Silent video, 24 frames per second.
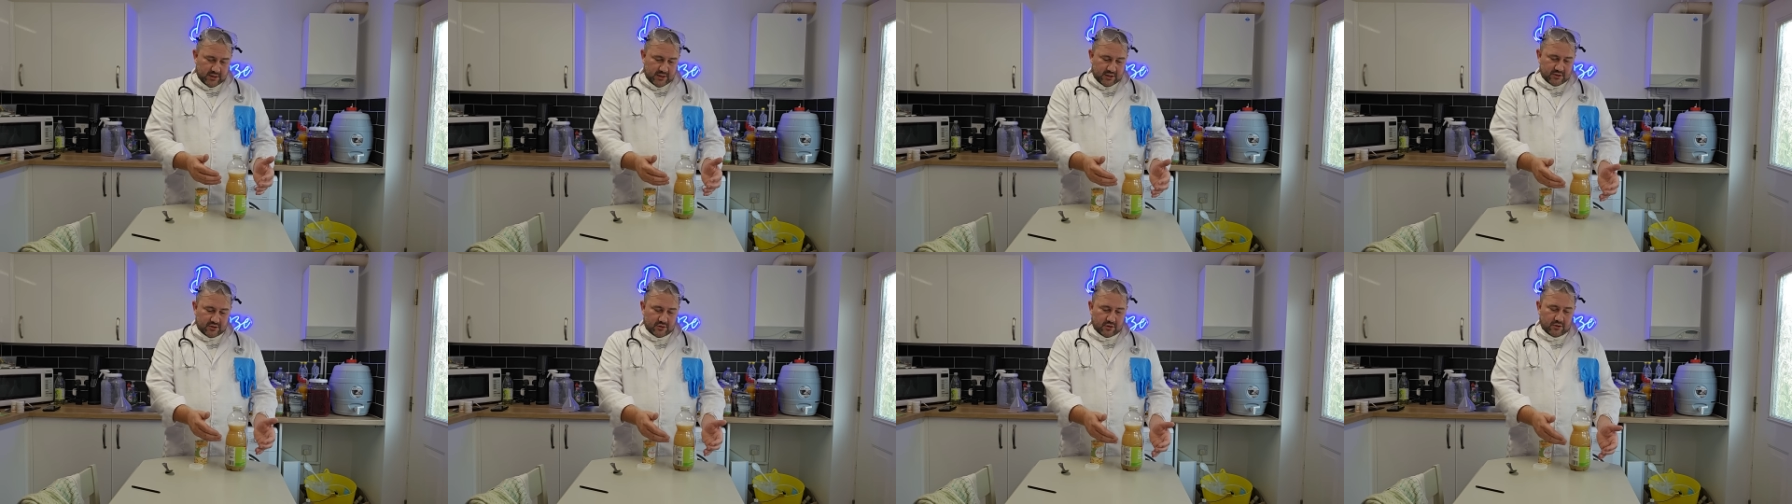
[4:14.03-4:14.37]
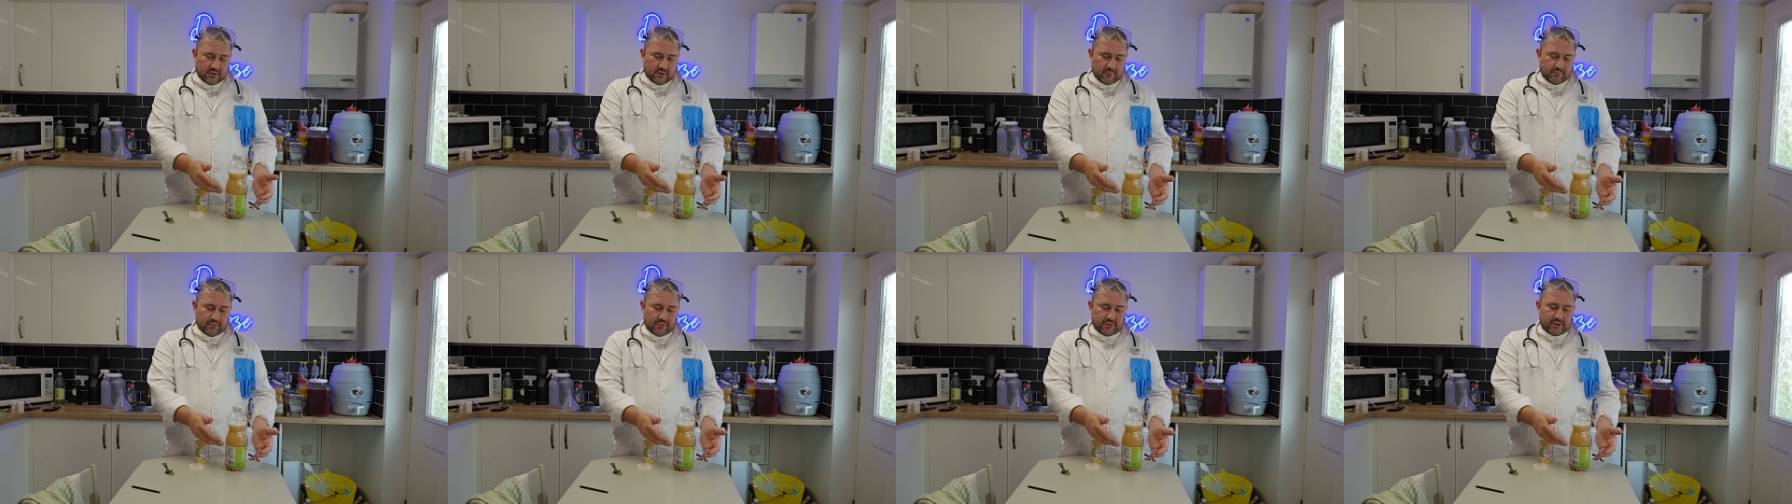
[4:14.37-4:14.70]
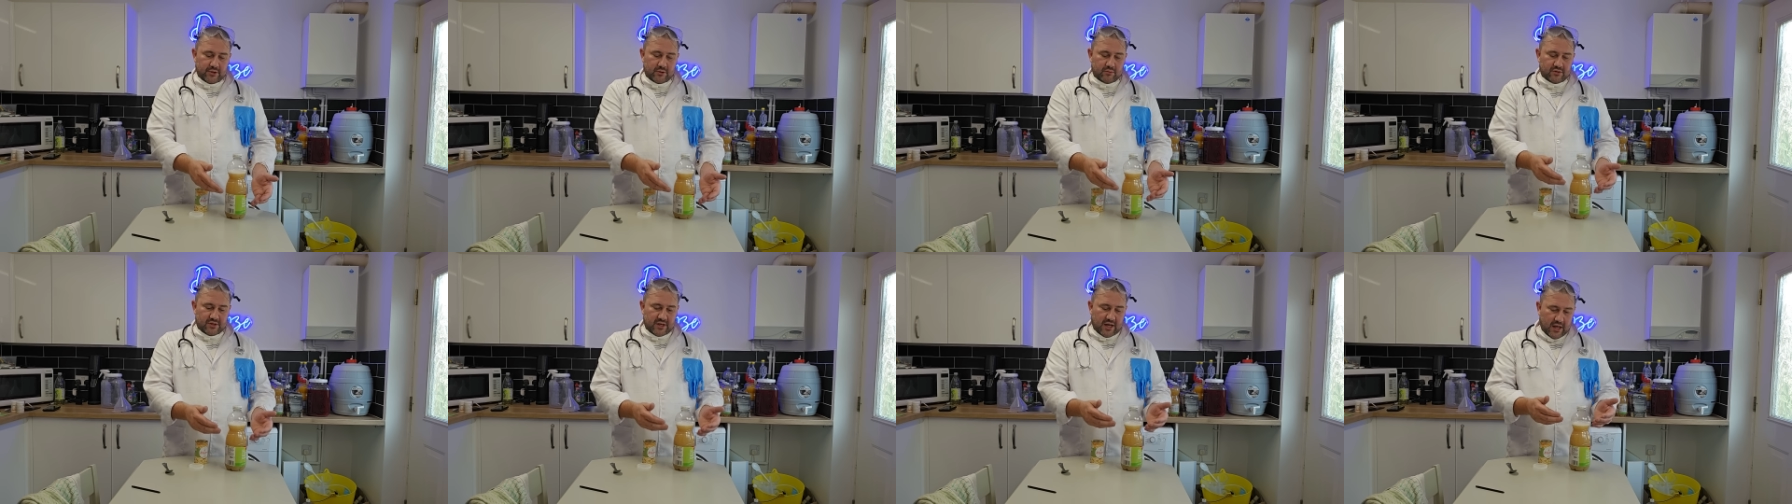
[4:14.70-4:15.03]
it's going to
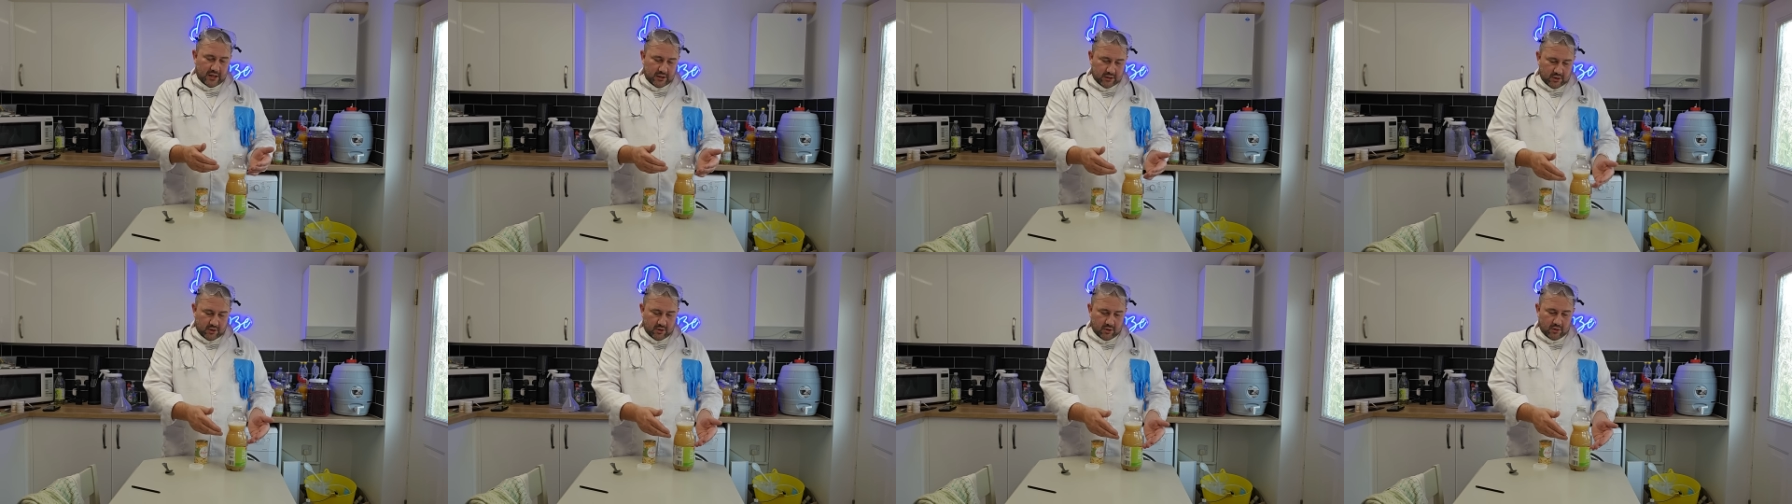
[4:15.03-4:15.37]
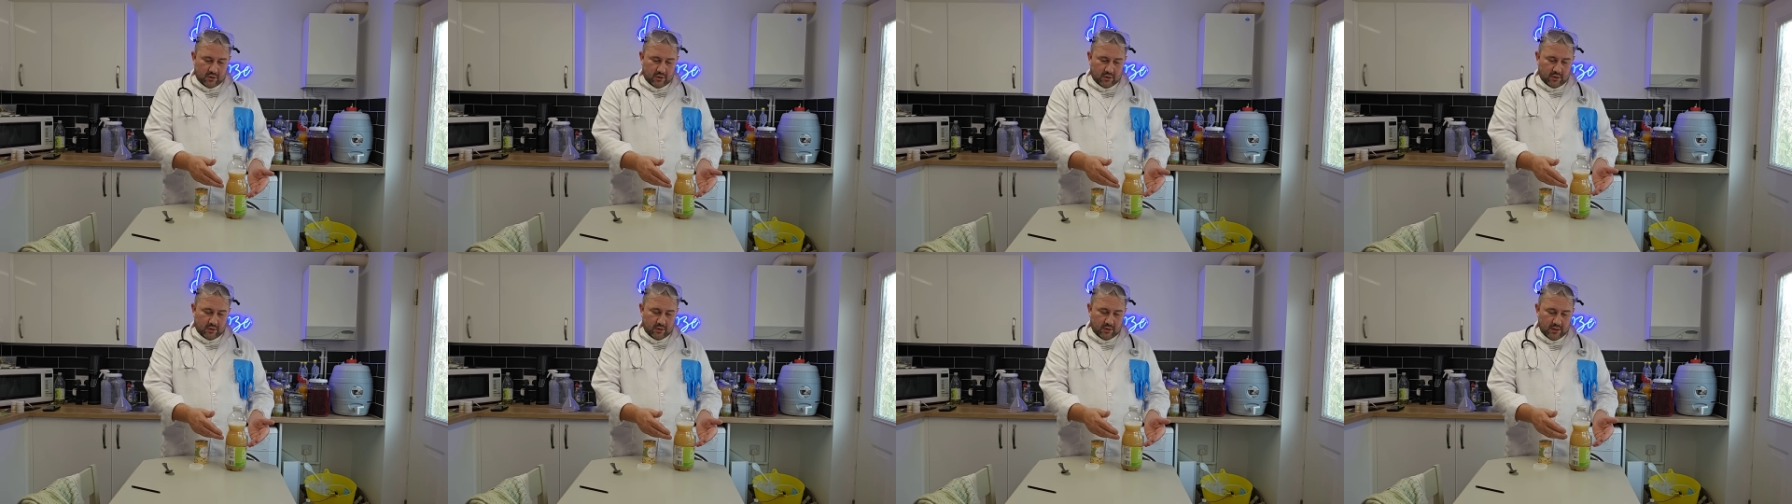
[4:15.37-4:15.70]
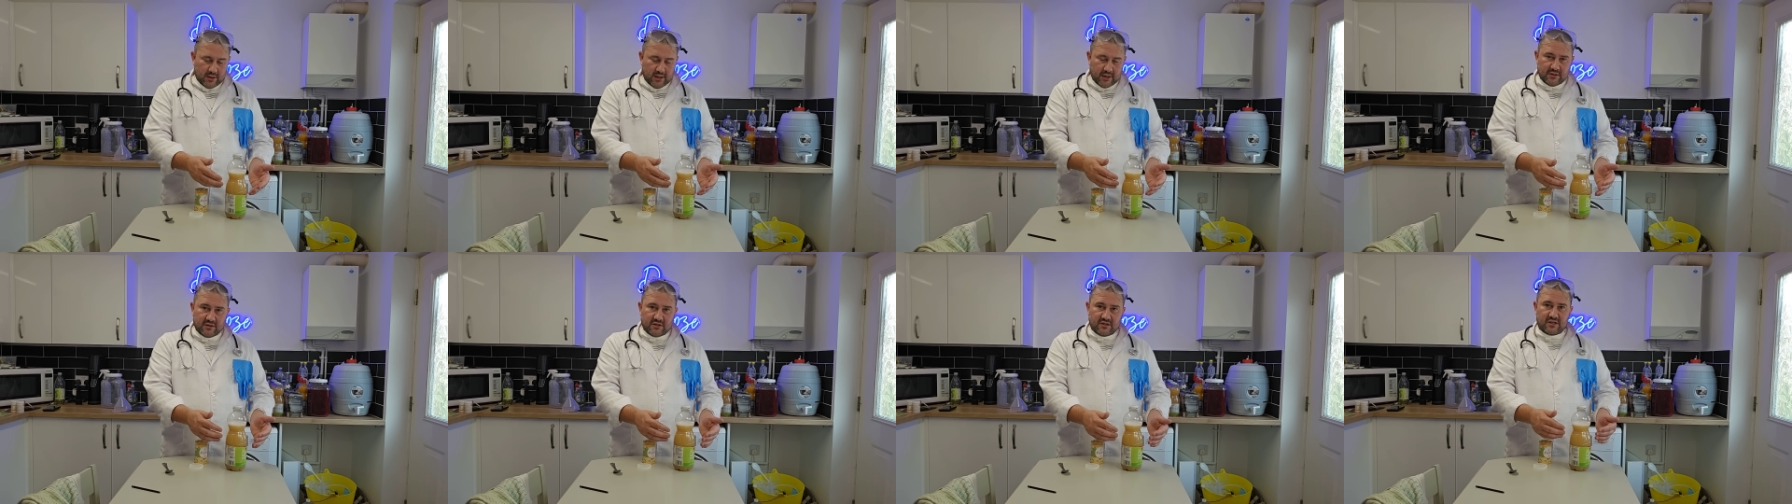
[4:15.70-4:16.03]
produce
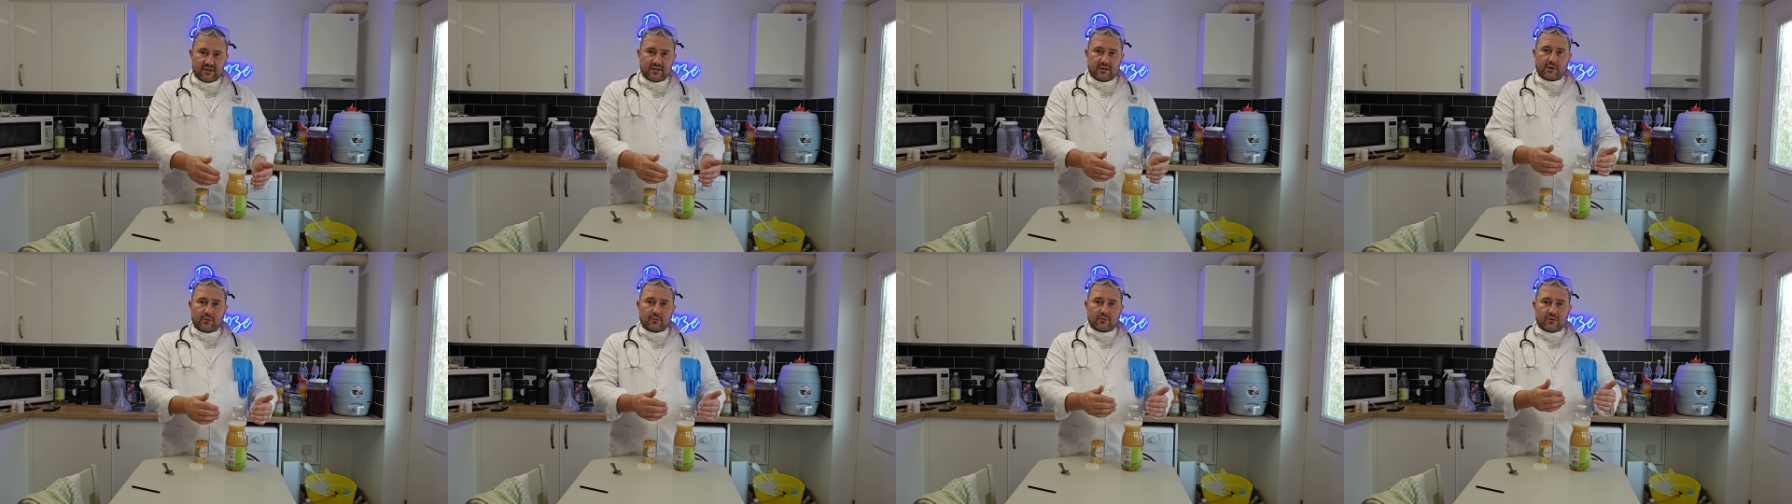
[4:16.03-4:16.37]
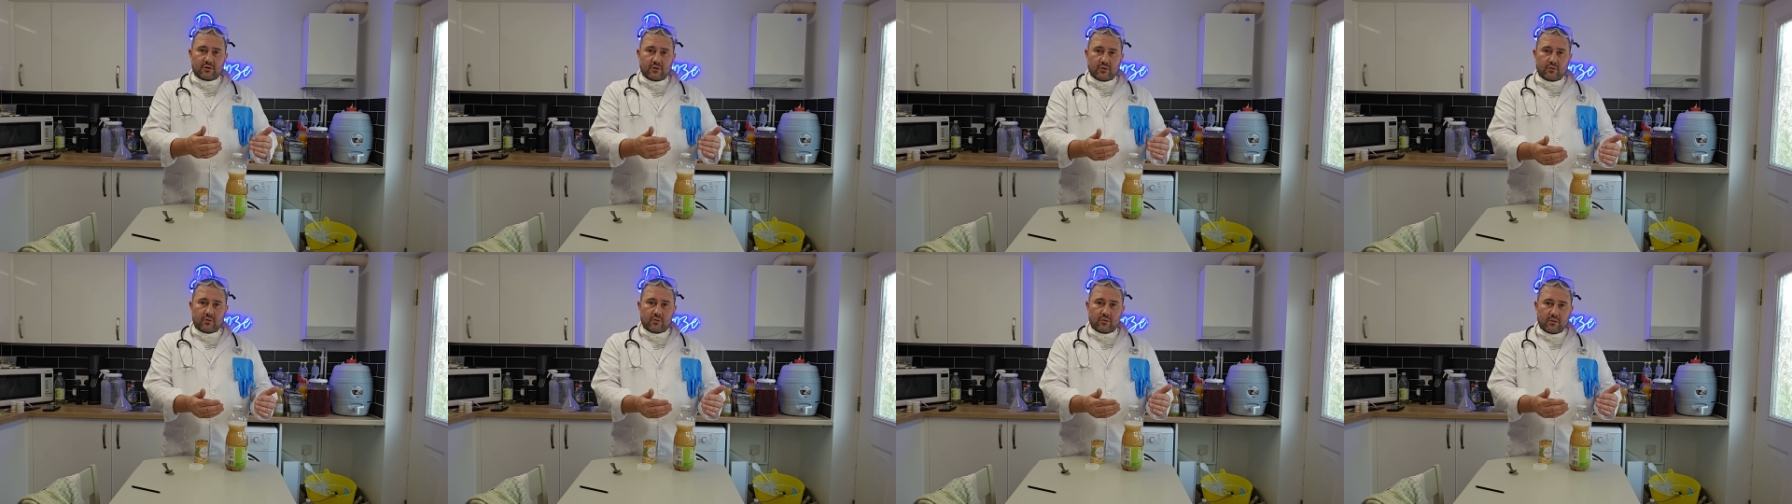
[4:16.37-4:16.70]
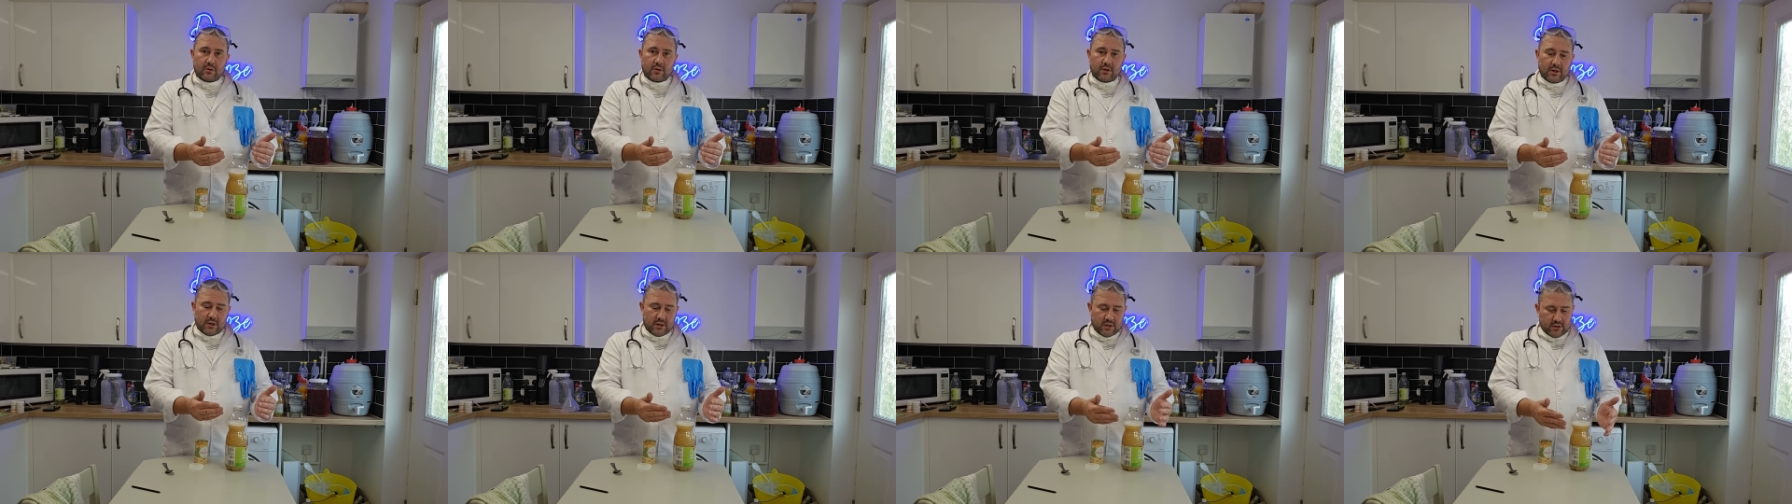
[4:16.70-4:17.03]
alcohol and
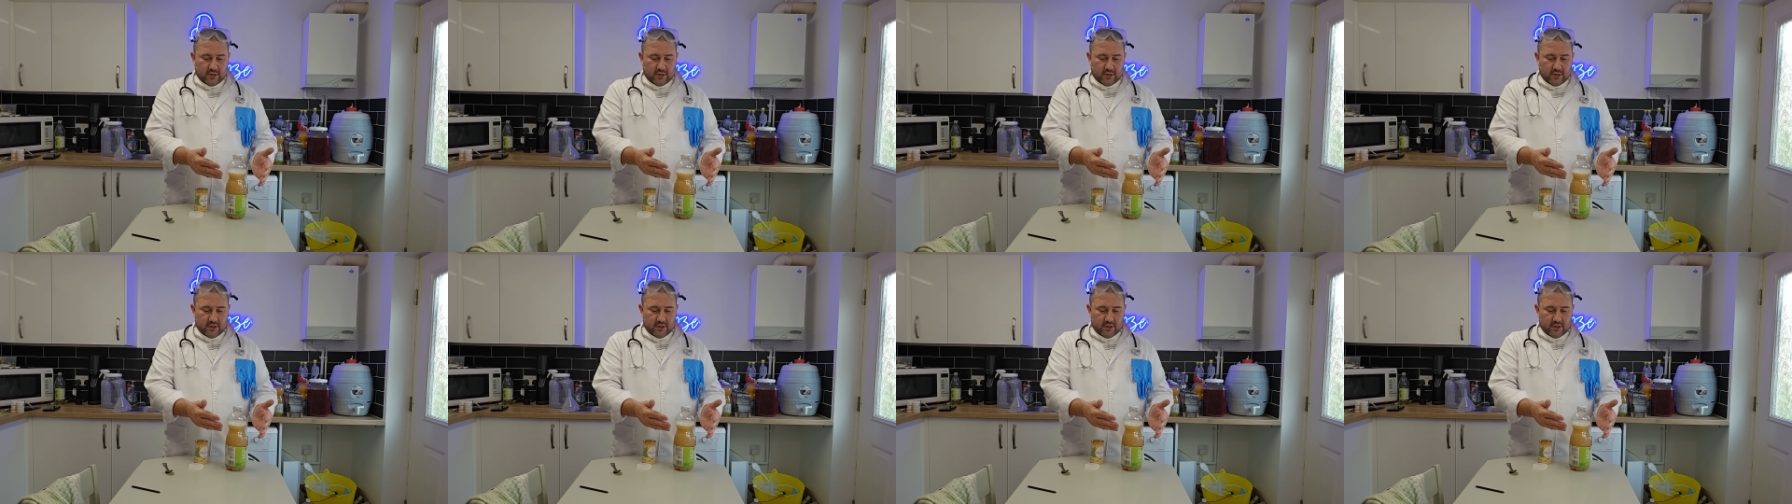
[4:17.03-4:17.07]
CO2.